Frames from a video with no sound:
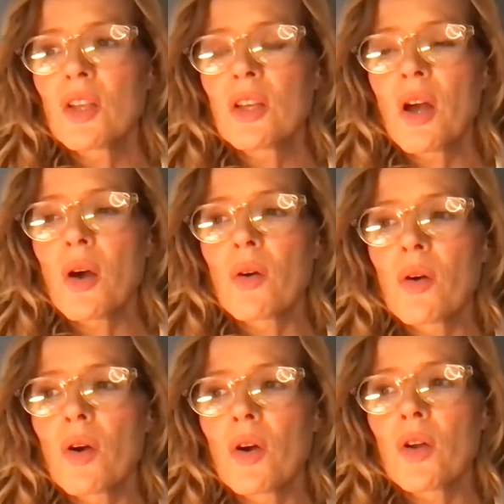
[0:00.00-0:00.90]
You
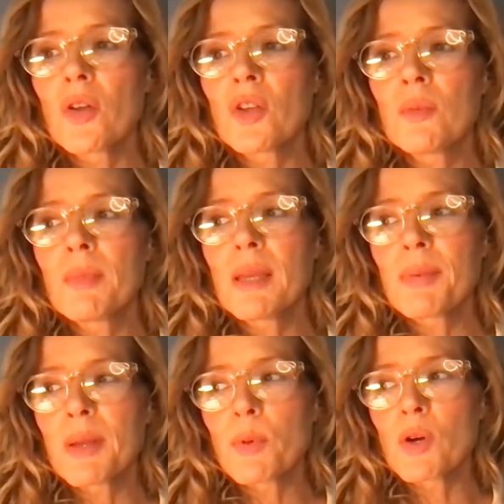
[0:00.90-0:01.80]
know, you
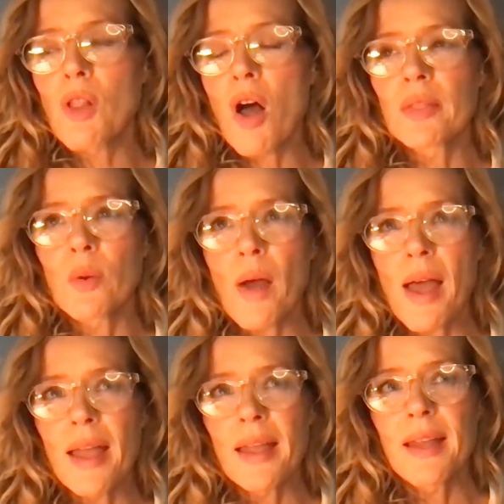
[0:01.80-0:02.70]
meet people along the
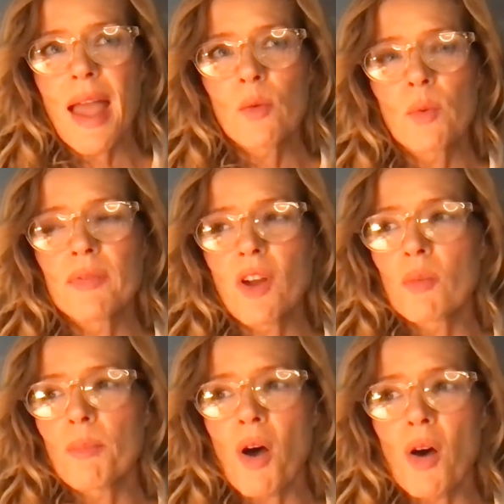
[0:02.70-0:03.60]
way, and we've
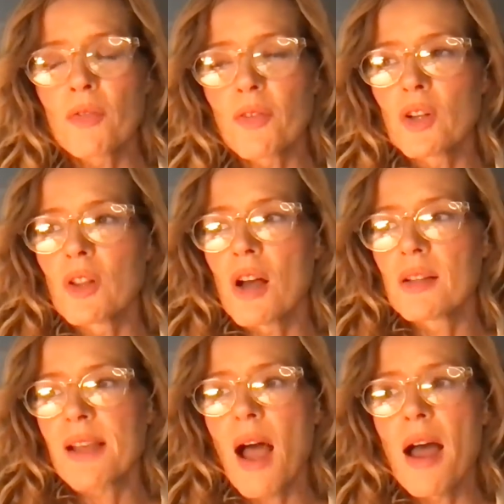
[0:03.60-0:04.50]
known Paul for a
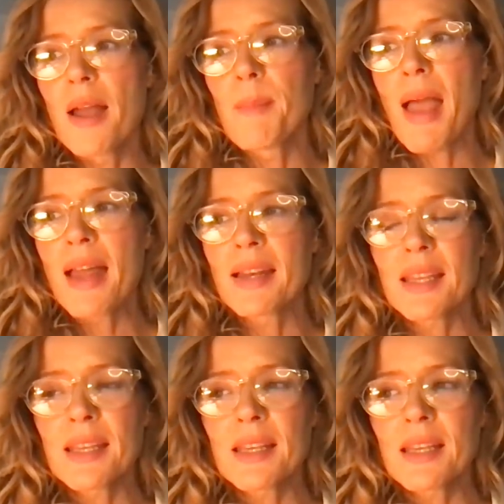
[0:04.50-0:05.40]
long time, and
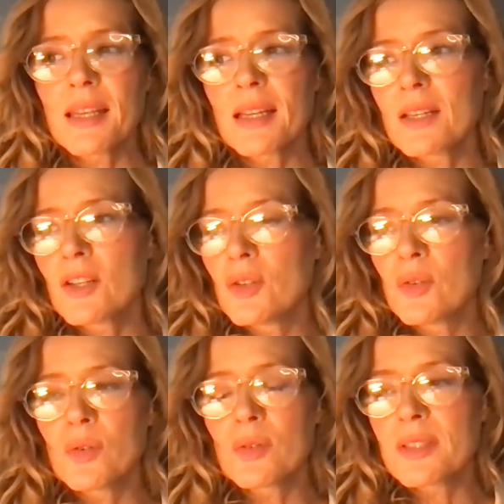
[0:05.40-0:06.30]
he
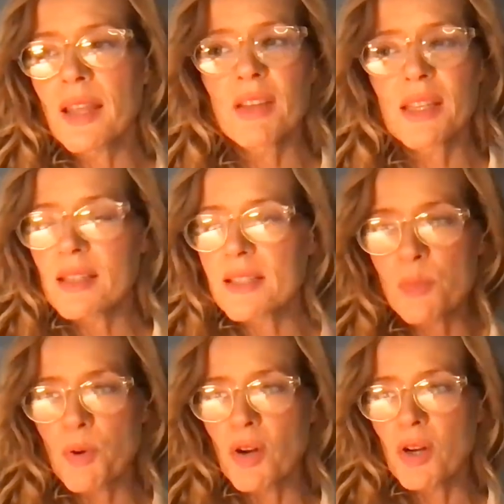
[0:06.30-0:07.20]
knew David
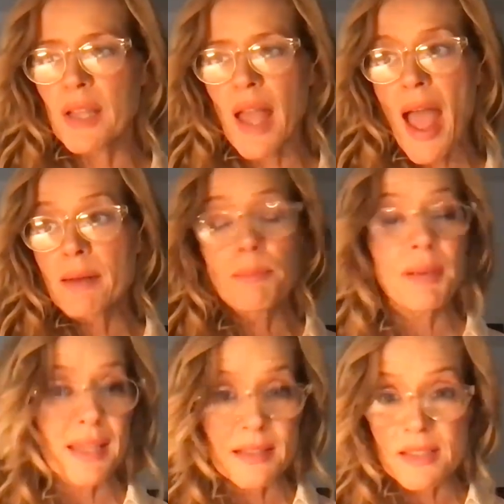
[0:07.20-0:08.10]
Ginsberg and
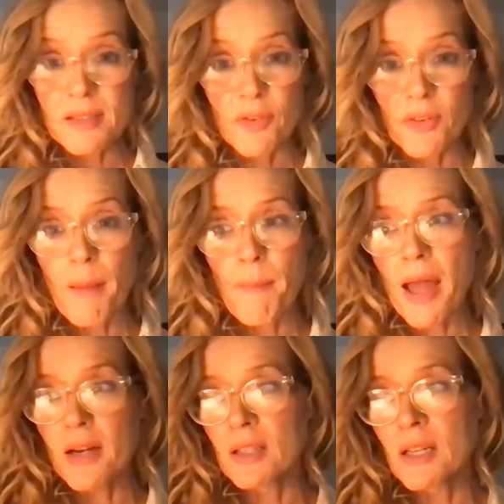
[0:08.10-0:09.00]
Pete for that
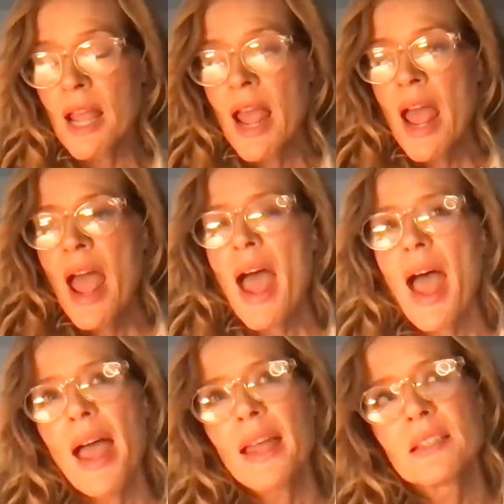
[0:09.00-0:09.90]
matter.
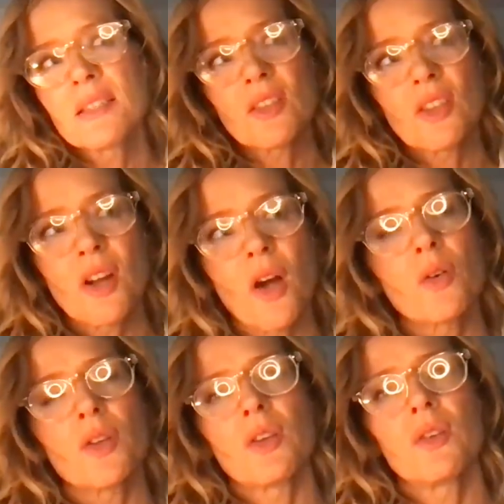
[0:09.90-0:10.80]
And, you
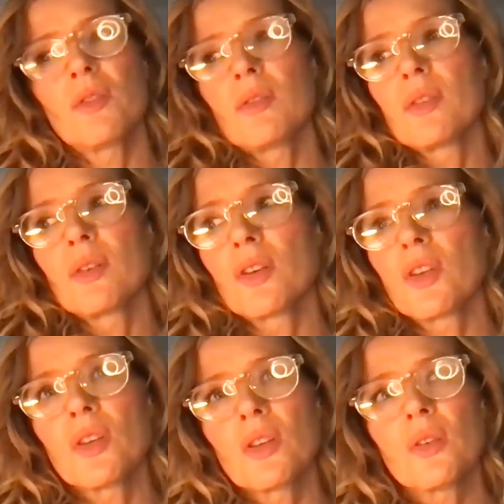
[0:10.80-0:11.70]
know, you
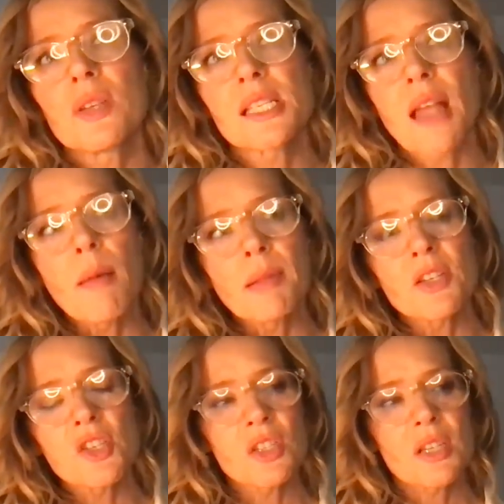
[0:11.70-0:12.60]

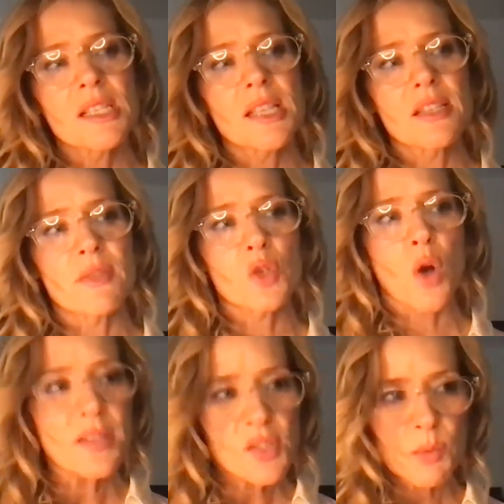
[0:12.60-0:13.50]
establish a sense of
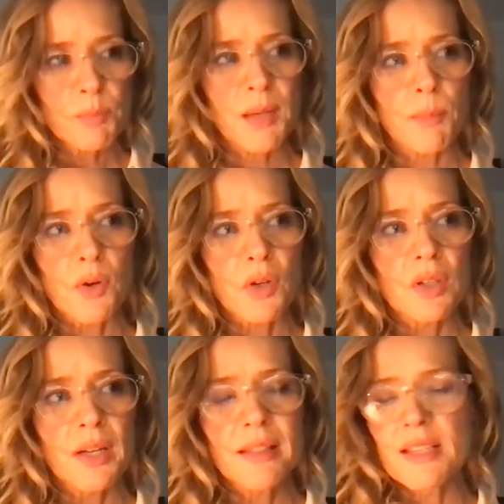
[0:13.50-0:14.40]
trust with
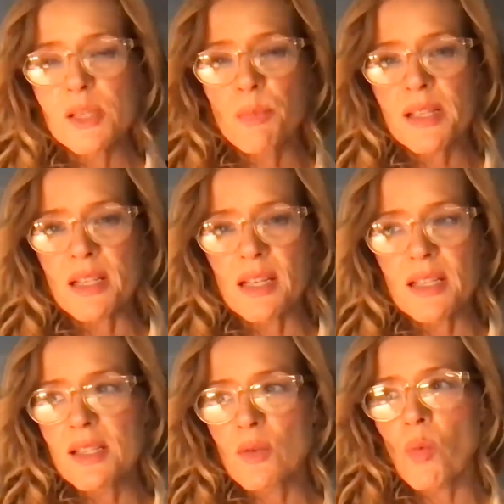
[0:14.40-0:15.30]
people in this
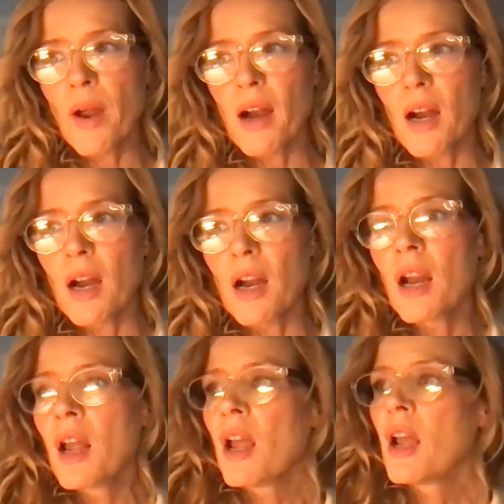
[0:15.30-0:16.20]
business
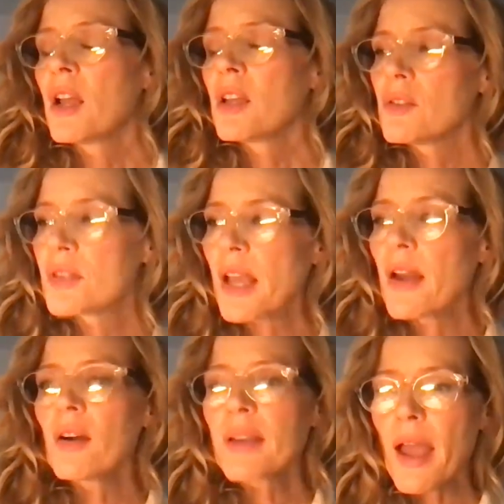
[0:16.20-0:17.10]
where you
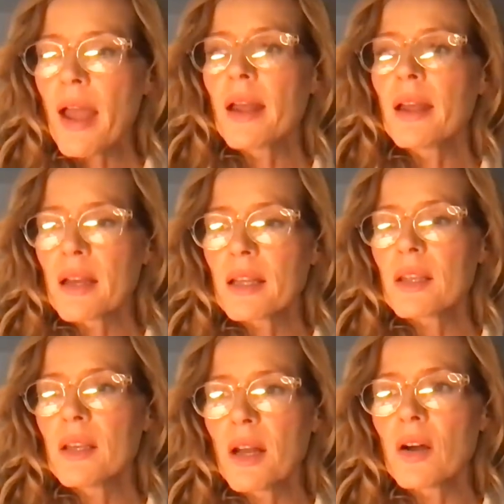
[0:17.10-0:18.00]
say, okay,
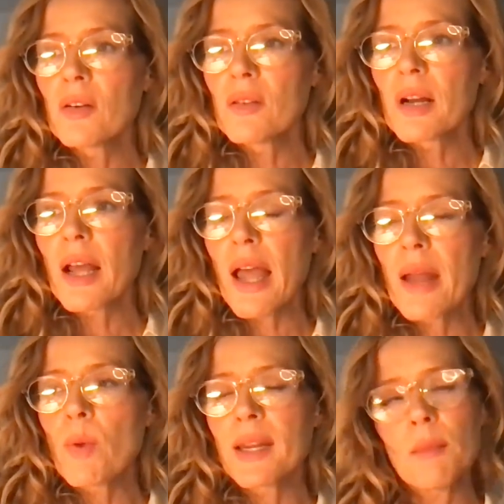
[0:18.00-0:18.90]
you know,
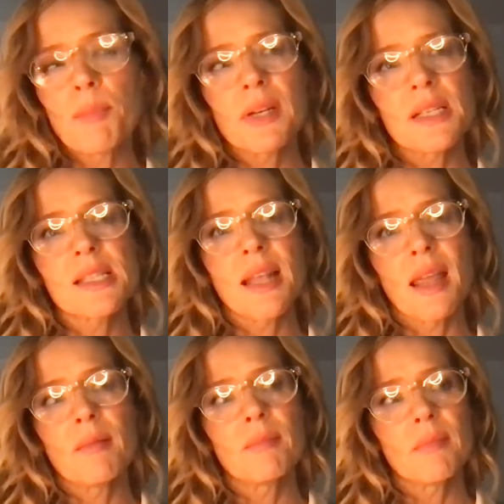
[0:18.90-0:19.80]
and when he put his
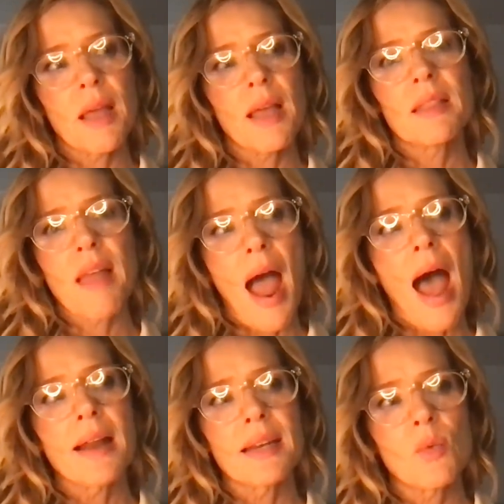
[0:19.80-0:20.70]
name in the
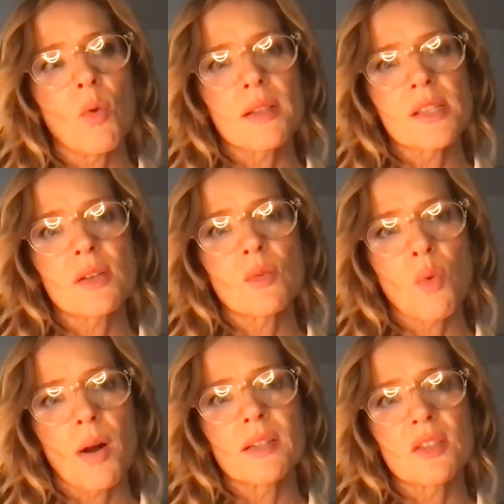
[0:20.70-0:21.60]
hat and he
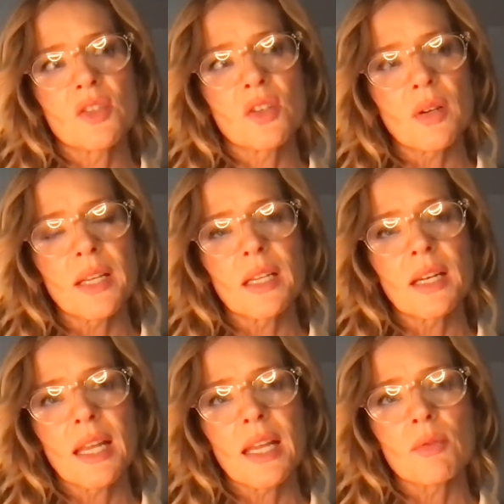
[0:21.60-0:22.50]
wanted to do
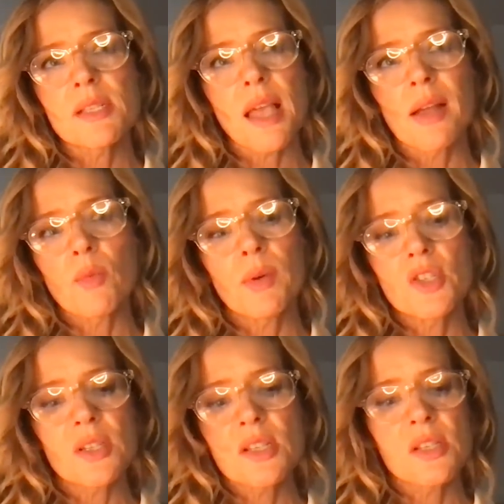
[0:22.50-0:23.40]
it, it was like, we
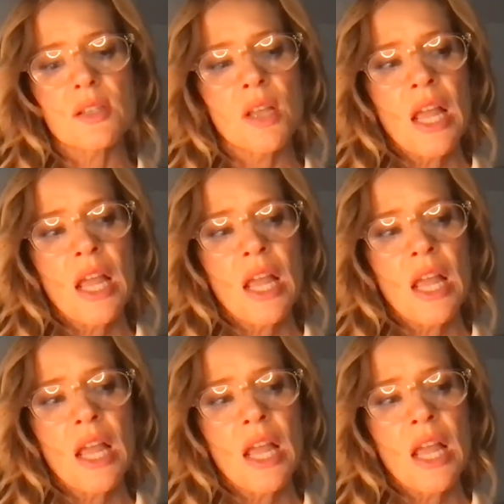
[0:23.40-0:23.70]
just